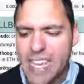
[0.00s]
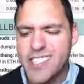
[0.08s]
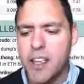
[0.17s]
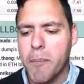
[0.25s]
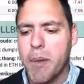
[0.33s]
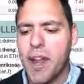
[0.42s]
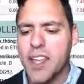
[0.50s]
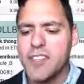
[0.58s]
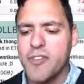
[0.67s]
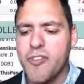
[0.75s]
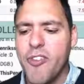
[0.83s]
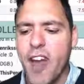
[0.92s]
it's at
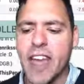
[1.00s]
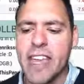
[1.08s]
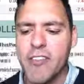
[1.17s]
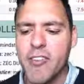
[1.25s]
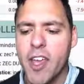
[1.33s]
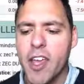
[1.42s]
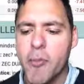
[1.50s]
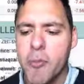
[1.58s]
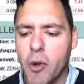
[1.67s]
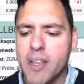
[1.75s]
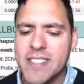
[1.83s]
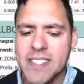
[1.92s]
plus
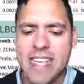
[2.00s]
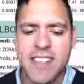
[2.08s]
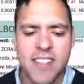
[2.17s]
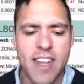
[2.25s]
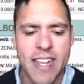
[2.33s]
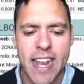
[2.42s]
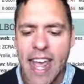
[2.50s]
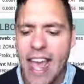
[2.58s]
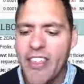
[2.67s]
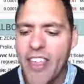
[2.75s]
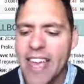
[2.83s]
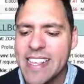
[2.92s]
5.69,
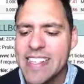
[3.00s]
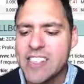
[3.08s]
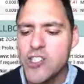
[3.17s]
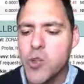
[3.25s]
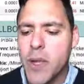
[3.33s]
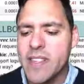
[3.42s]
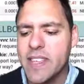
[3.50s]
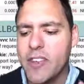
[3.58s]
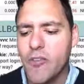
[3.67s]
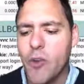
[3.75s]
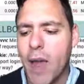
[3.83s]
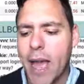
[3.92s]
and that is its
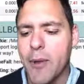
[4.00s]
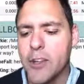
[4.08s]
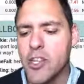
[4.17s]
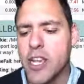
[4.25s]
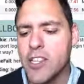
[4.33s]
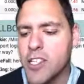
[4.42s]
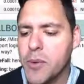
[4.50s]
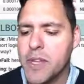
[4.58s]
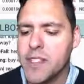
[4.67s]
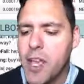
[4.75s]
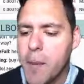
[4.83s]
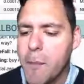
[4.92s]
24 hour change. So
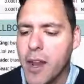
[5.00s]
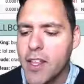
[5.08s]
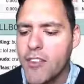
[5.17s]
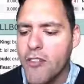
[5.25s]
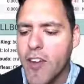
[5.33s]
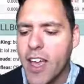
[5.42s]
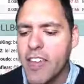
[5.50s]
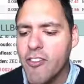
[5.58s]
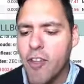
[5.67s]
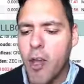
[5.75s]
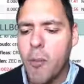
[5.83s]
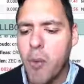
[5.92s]
it's plus
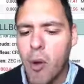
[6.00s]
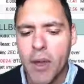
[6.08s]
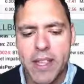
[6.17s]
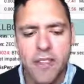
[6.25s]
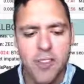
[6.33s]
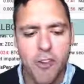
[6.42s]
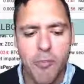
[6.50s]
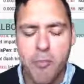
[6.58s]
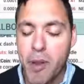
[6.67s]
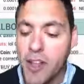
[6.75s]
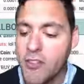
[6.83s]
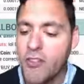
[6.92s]
5 points or
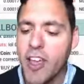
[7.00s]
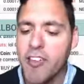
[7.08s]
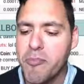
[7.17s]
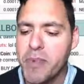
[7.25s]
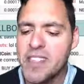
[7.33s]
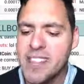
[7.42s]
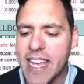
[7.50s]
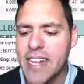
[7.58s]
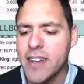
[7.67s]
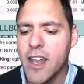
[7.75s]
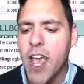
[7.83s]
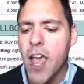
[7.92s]
plus
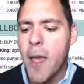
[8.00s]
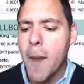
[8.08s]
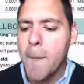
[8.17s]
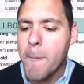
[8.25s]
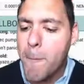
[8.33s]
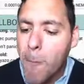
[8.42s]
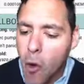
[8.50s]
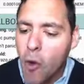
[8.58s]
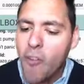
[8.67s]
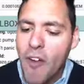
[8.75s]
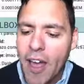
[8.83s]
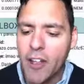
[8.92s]
5%
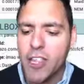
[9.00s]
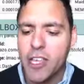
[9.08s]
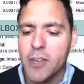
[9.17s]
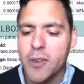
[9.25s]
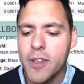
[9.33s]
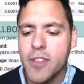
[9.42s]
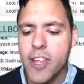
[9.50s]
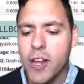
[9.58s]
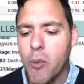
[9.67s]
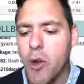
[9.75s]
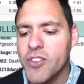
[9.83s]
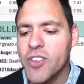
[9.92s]
more value than
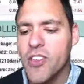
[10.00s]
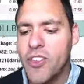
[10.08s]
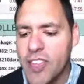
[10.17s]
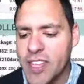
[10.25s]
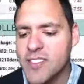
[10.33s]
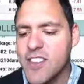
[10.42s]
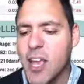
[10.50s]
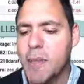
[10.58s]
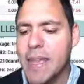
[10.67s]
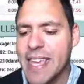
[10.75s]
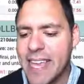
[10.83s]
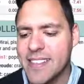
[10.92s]
it was this
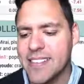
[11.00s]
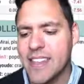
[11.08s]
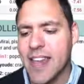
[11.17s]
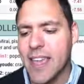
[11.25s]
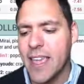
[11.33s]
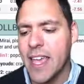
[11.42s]
time yesterday.